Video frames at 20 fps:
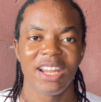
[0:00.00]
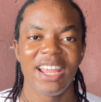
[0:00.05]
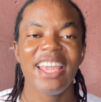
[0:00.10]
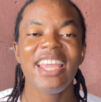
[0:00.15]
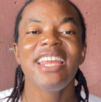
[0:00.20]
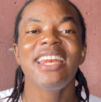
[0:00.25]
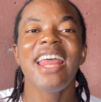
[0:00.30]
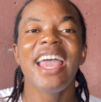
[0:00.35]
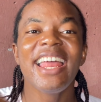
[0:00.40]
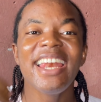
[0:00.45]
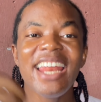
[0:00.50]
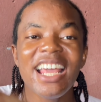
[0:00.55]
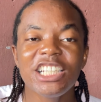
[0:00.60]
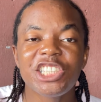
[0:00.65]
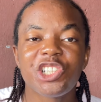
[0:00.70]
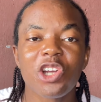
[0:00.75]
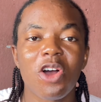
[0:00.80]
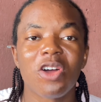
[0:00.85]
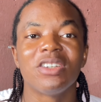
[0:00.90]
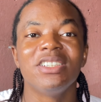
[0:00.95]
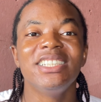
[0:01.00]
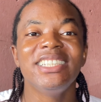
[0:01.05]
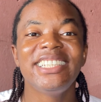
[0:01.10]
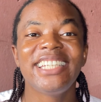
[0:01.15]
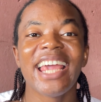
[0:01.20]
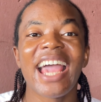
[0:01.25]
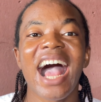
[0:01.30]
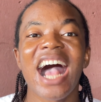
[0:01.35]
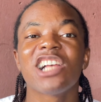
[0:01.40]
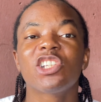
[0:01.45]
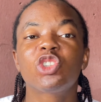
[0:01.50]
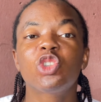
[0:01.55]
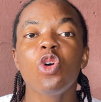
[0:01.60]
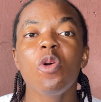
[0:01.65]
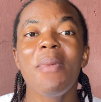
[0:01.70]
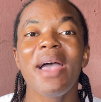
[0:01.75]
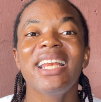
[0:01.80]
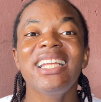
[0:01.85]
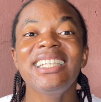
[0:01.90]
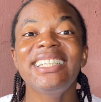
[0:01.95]
In a nation, there are so
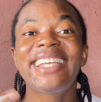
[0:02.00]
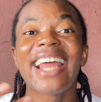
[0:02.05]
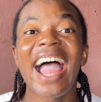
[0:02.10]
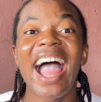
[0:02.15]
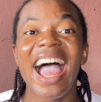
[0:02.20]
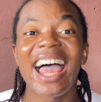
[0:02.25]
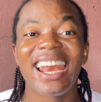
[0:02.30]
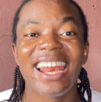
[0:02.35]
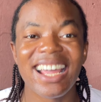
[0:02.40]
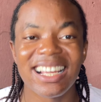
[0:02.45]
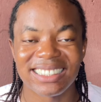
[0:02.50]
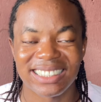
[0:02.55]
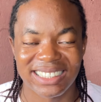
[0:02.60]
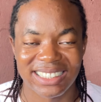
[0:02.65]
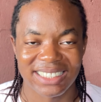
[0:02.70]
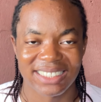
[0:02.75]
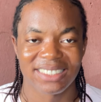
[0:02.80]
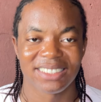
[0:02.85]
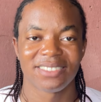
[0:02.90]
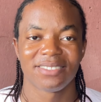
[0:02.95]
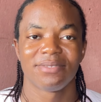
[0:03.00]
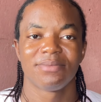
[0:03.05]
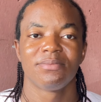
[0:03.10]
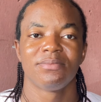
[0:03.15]
many dialects.